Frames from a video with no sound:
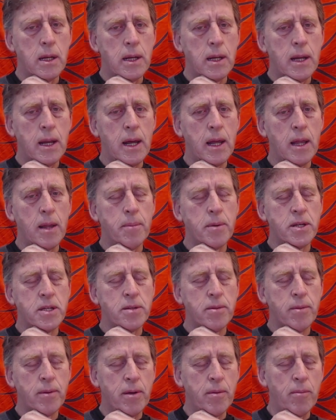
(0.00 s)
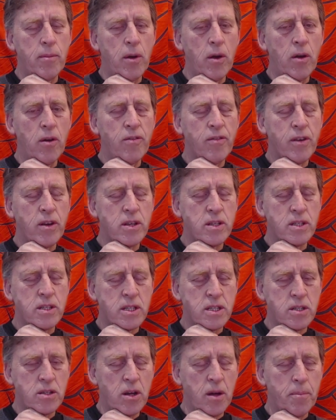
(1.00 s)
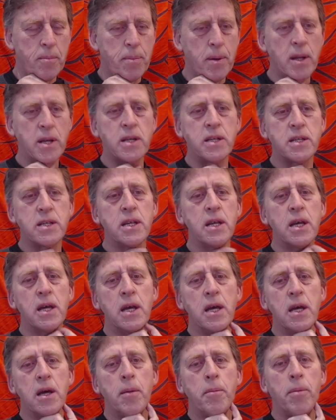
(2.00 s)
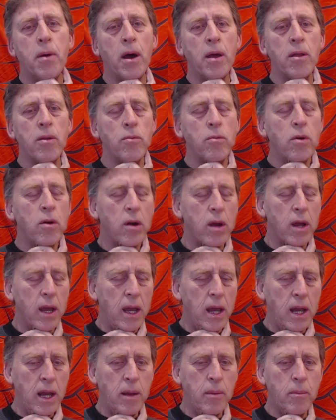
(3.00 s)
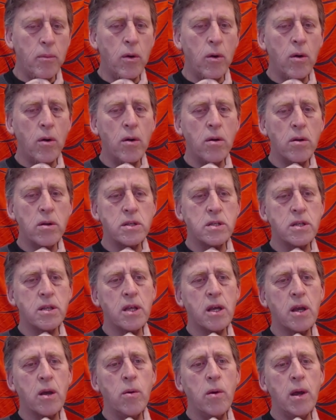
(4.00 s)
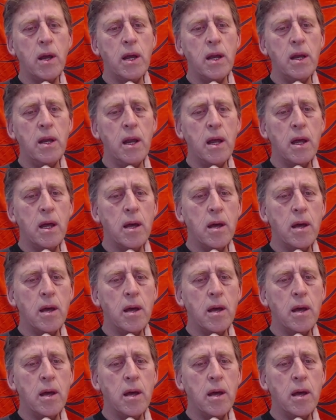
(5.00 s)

Now the bishop can move because it's not pinned by the rook anymore to the queen.